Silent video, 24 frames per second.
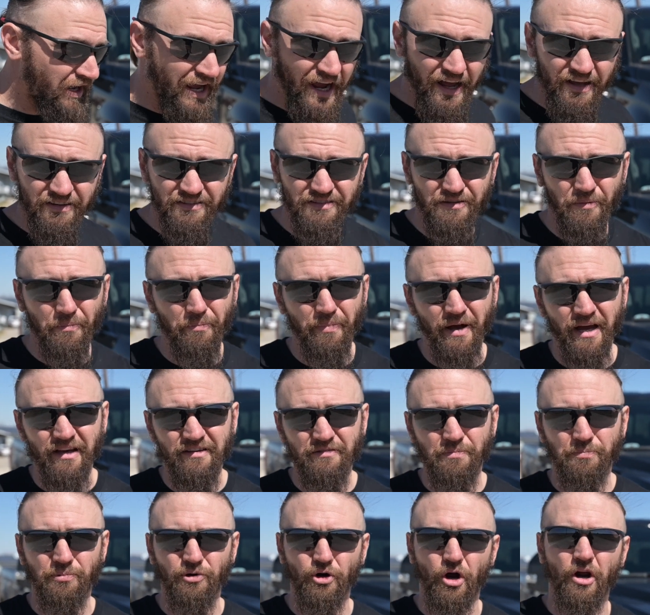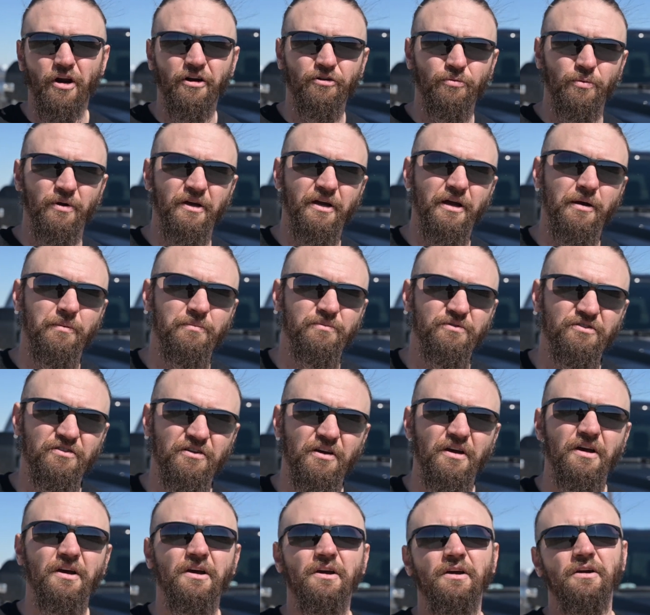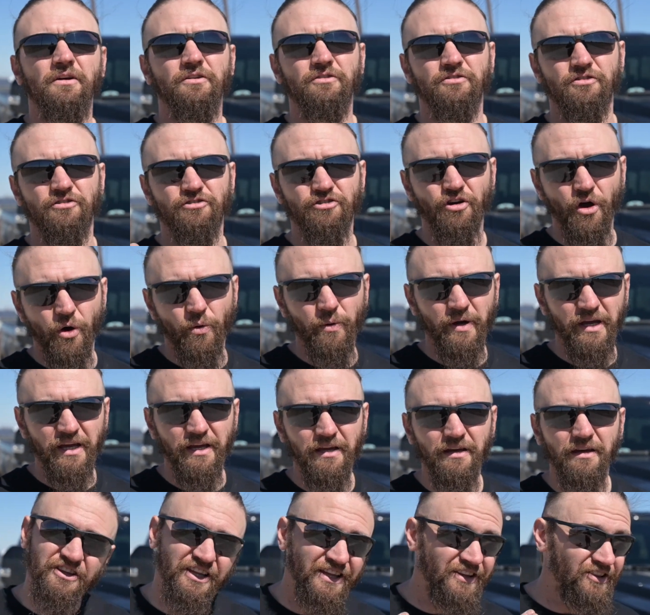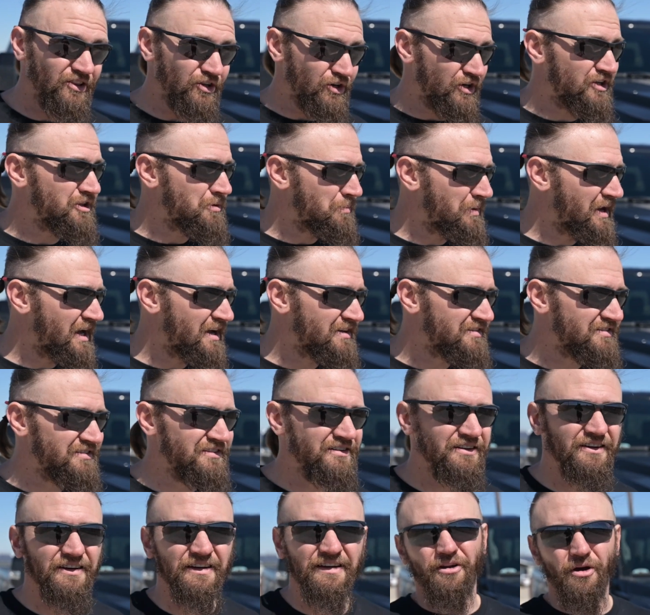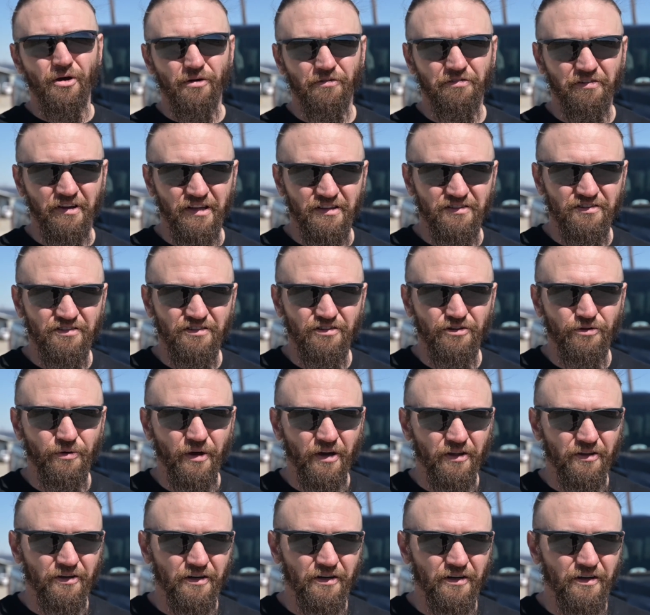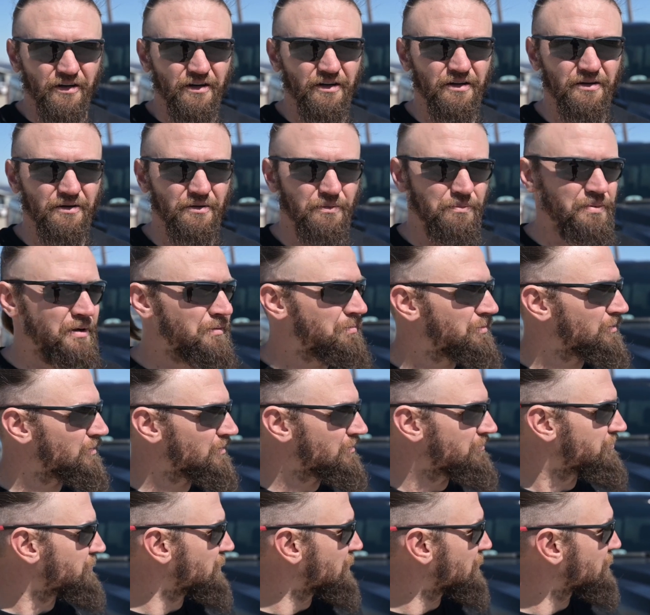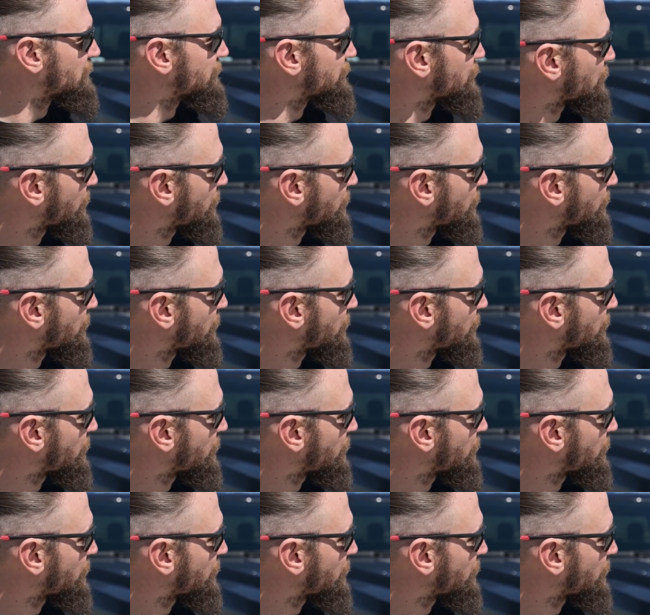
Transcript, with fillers: has the best product when it comes to towing. They look the best. No offense to other people and vehicles